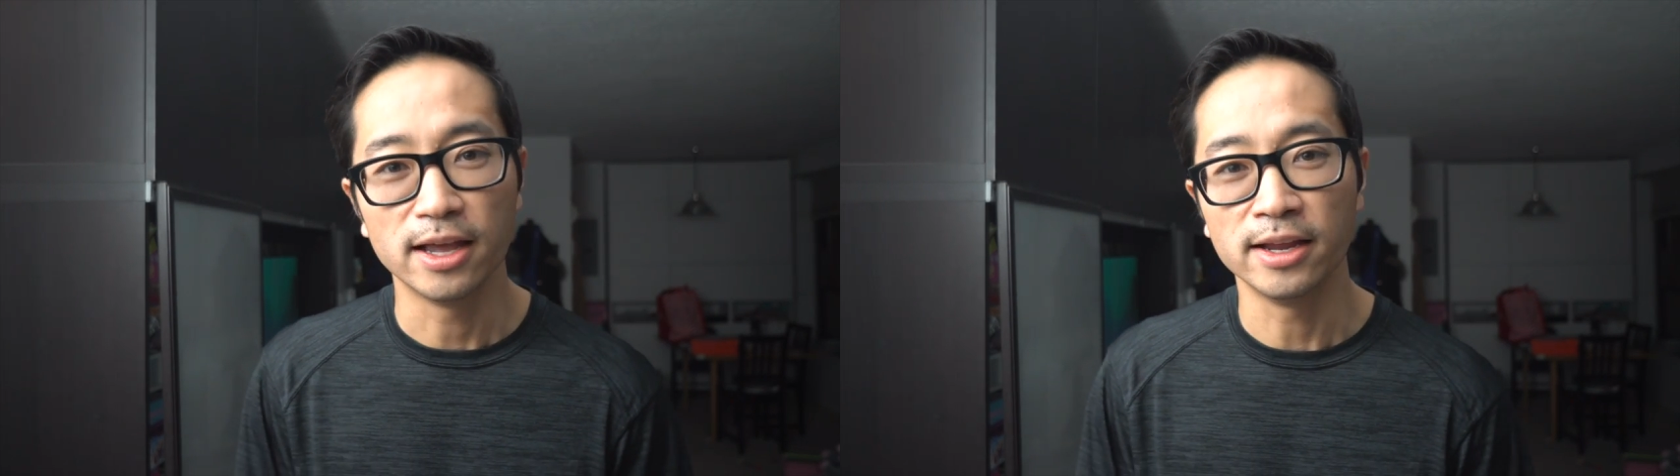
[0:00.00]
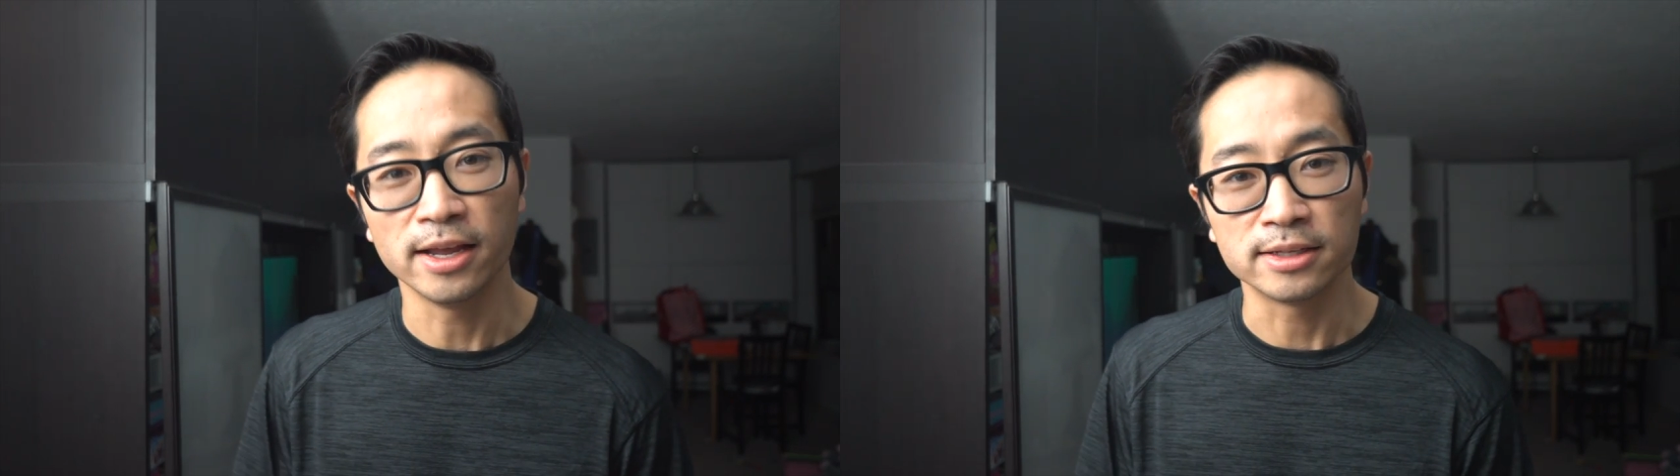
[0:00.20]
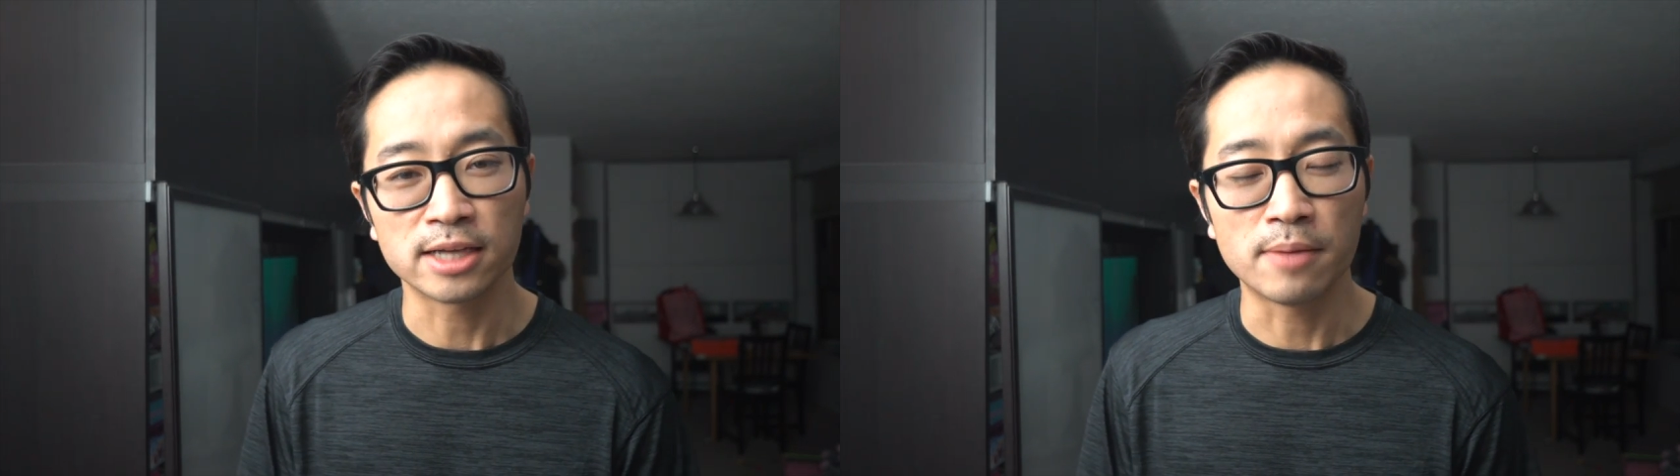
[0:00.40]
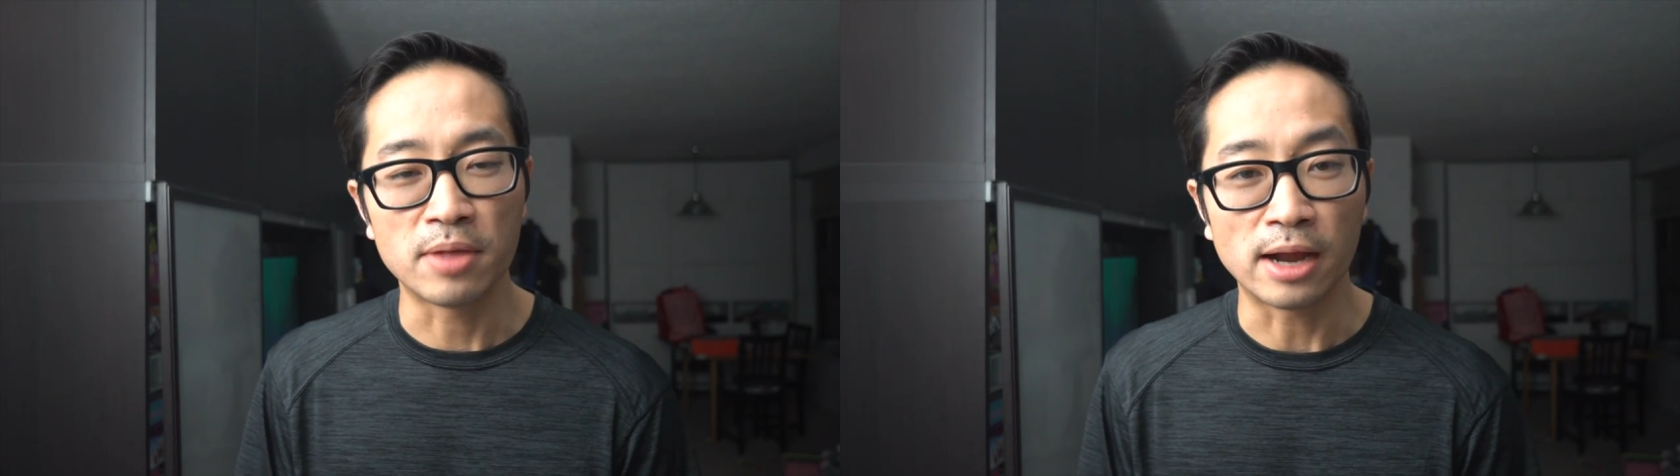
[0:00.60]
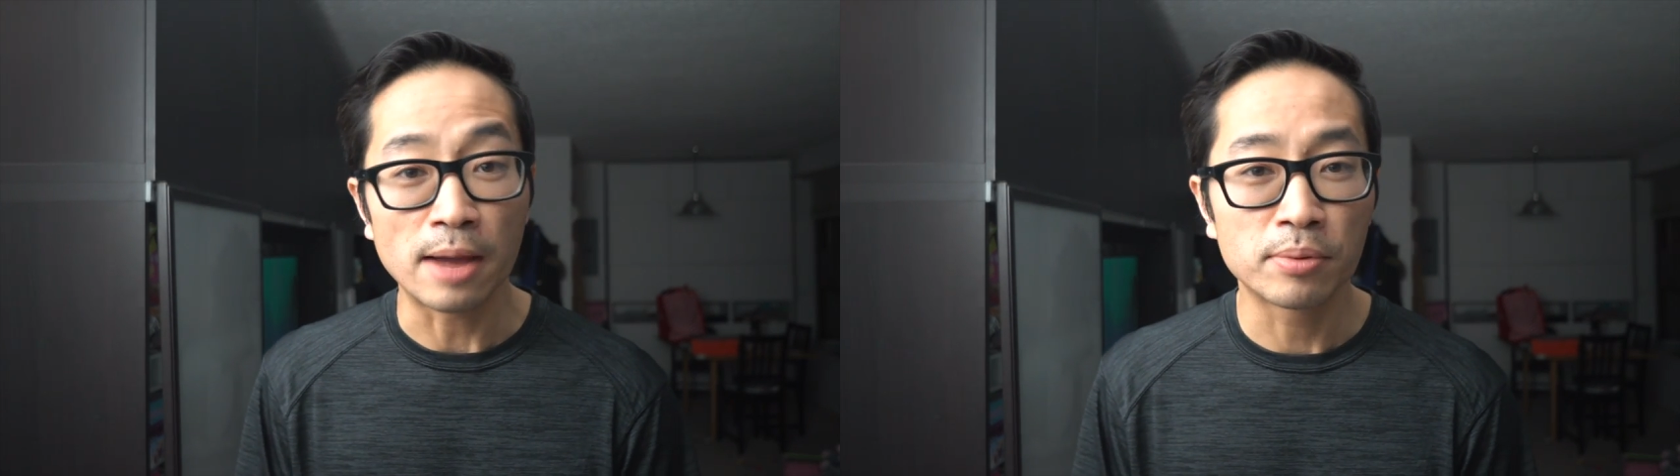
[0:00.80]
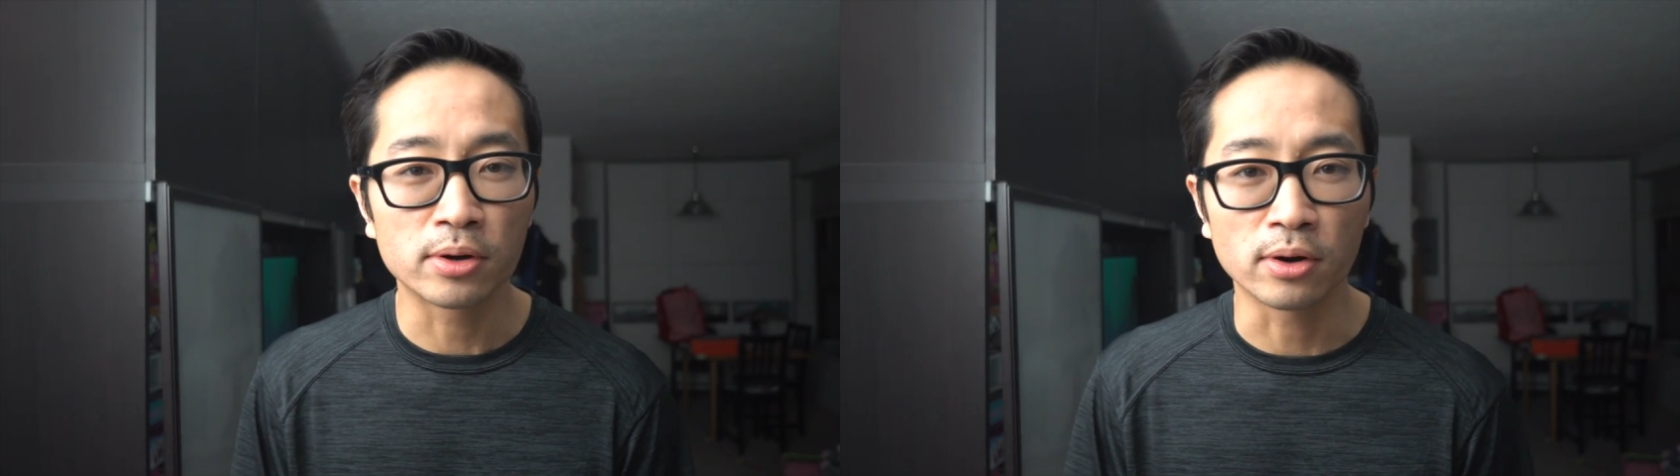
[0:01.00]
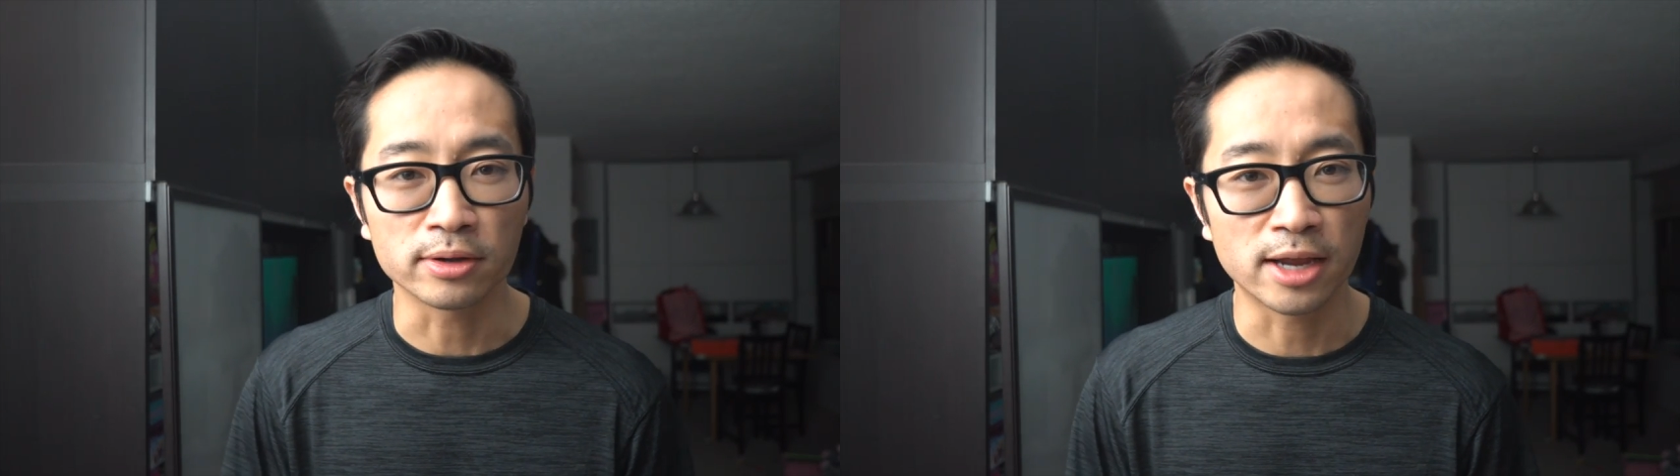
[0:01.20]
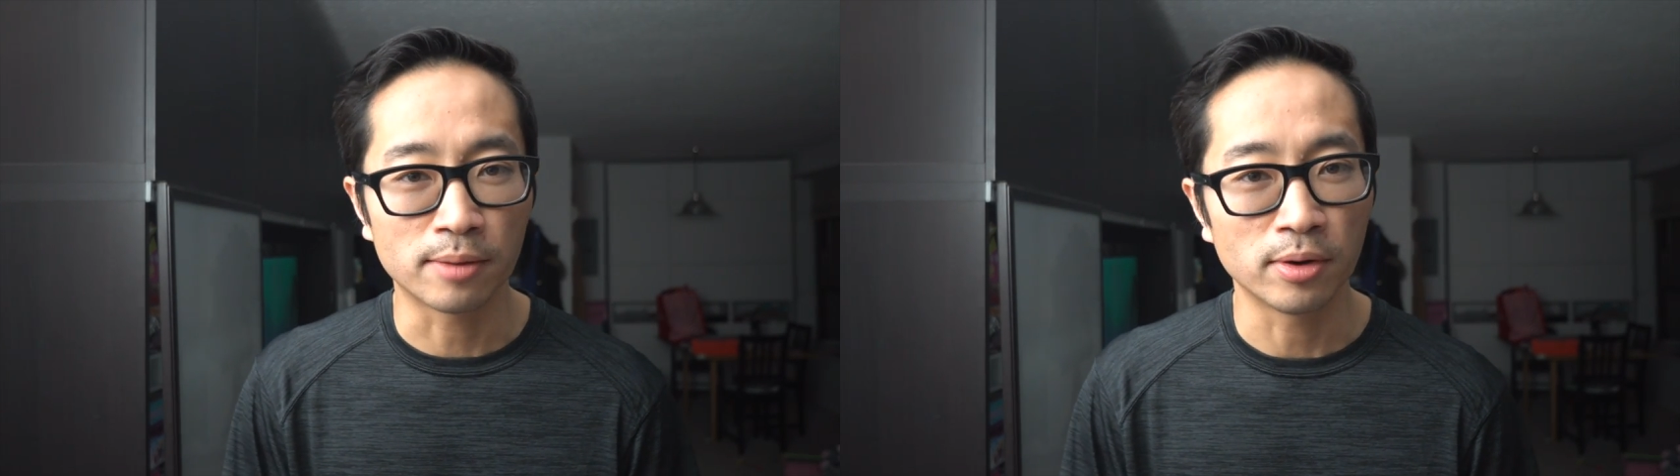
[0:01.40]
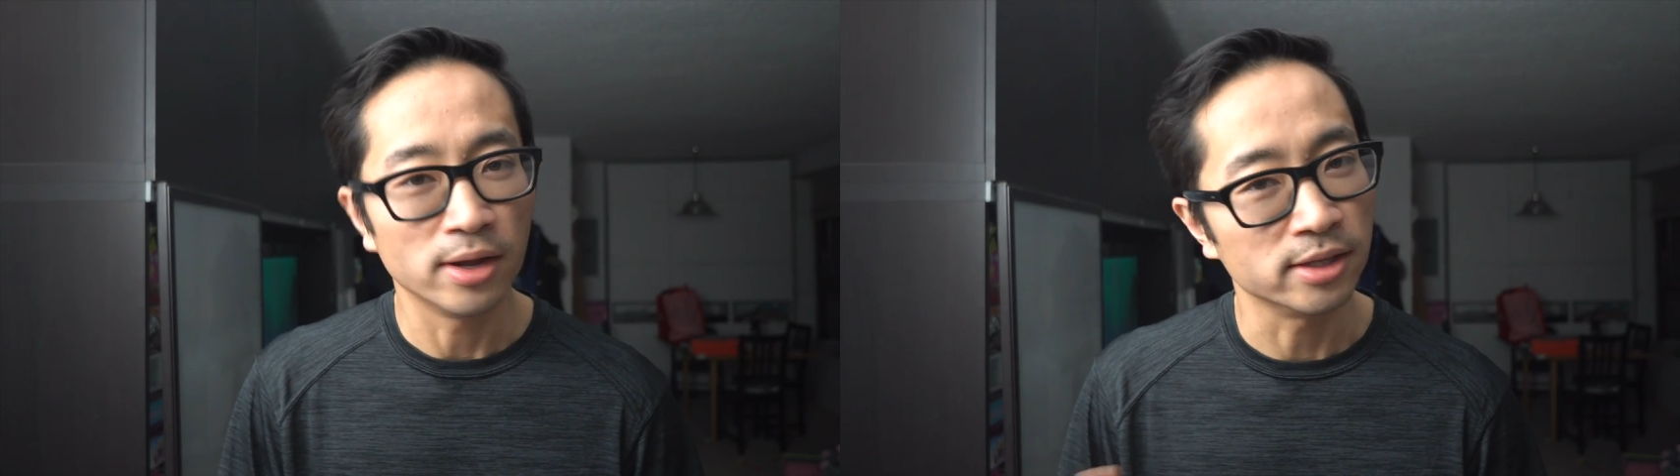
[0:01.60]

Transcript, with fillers: And anytime that I put it on camera,